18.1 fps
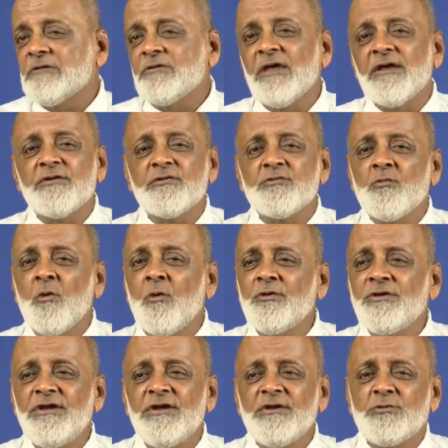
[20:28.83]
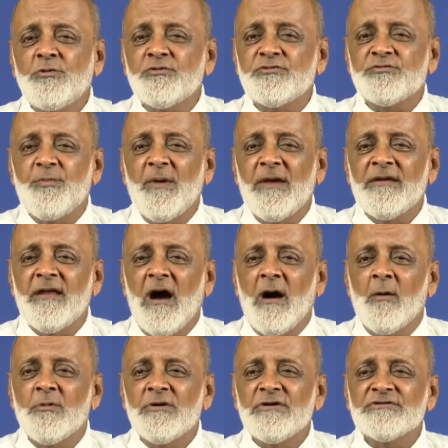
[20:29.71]
There is no need to spend
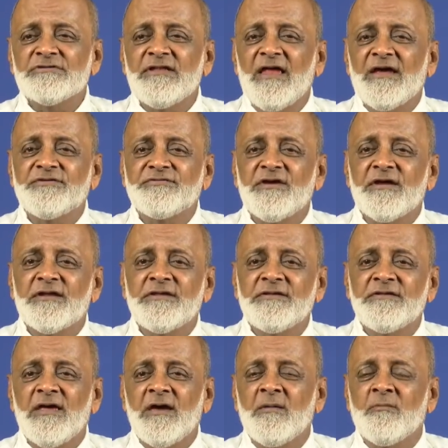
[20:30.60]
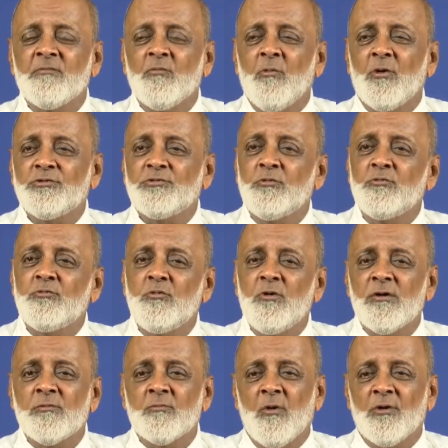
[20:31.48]
hours lecturing them what to
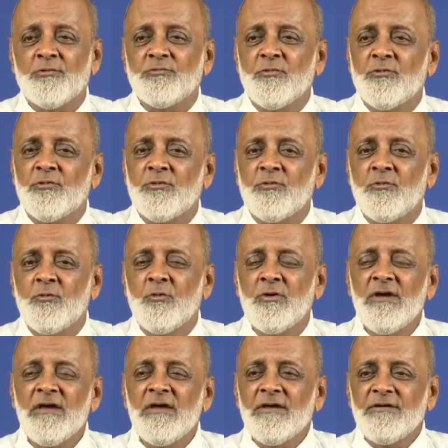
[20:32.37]
do and what not to do.